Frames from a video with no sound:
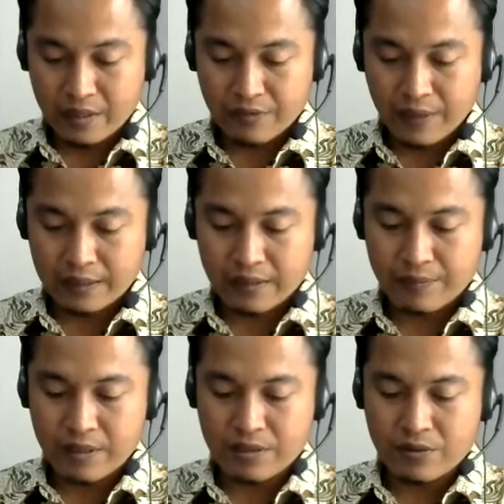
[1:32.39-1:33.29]

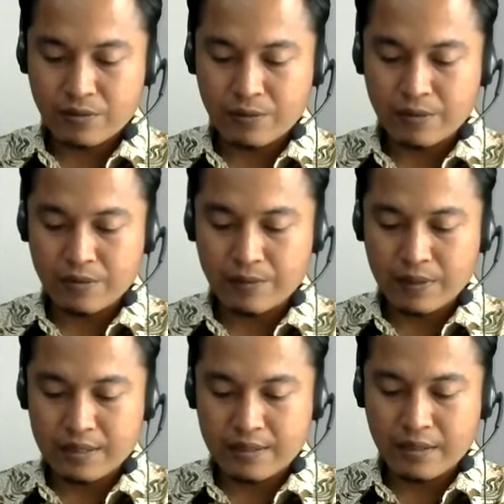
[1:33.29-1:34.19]
effectiveness through
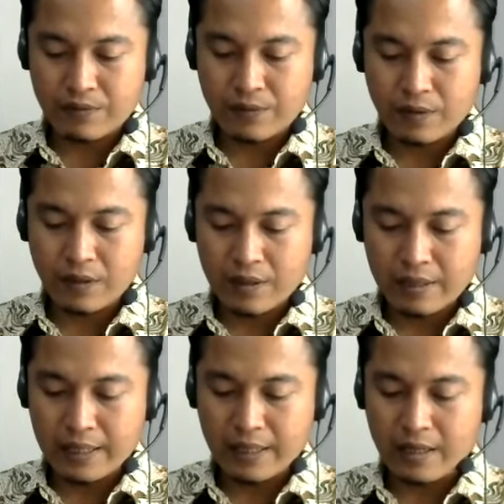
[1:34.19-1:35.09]
whatsapp for
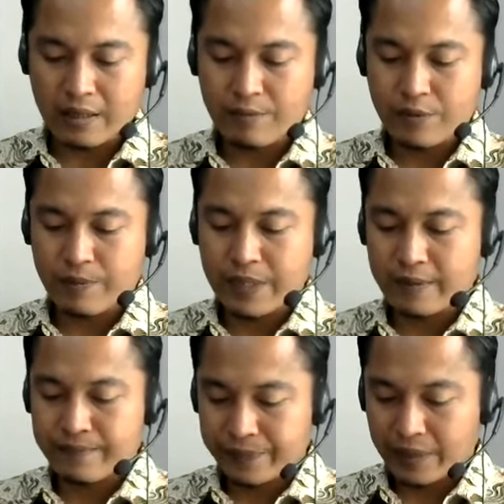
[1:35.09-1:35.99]
learning and
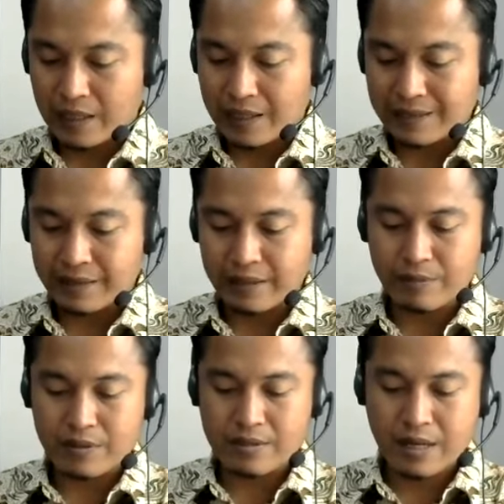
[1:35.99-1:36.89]
improving writing
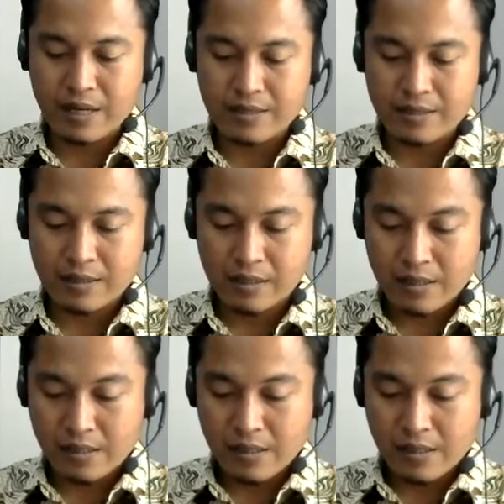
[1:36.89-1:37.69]
process